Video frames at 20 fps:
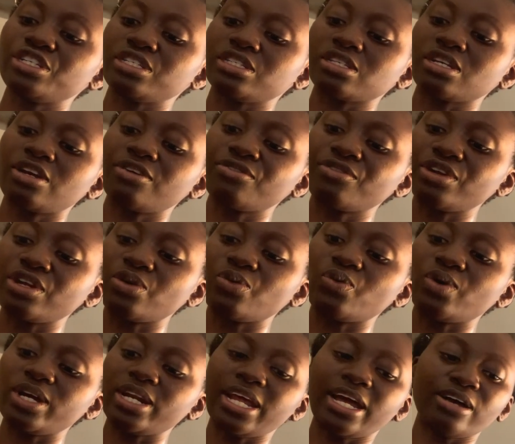discovering
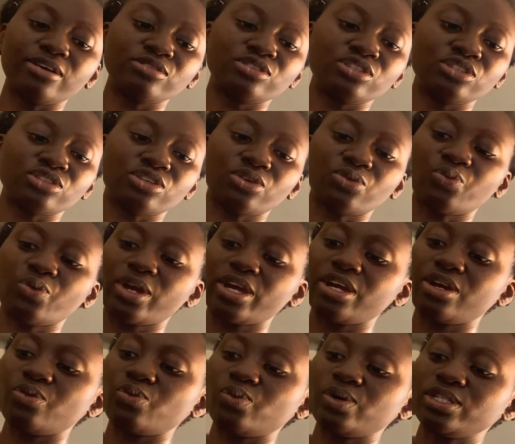what houses are
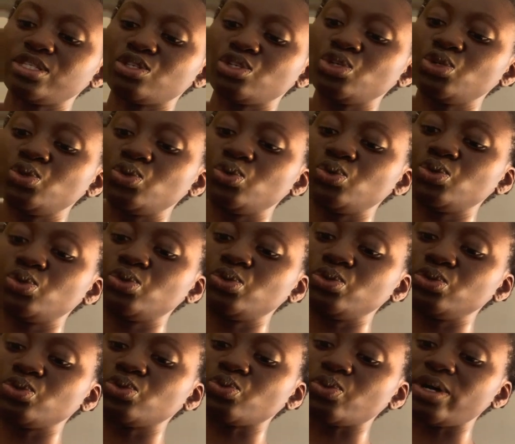where, what's who,
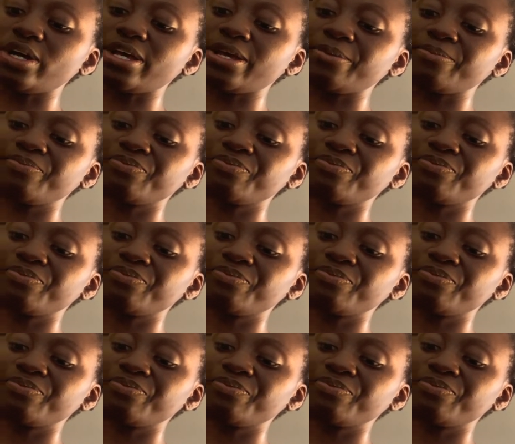who's what.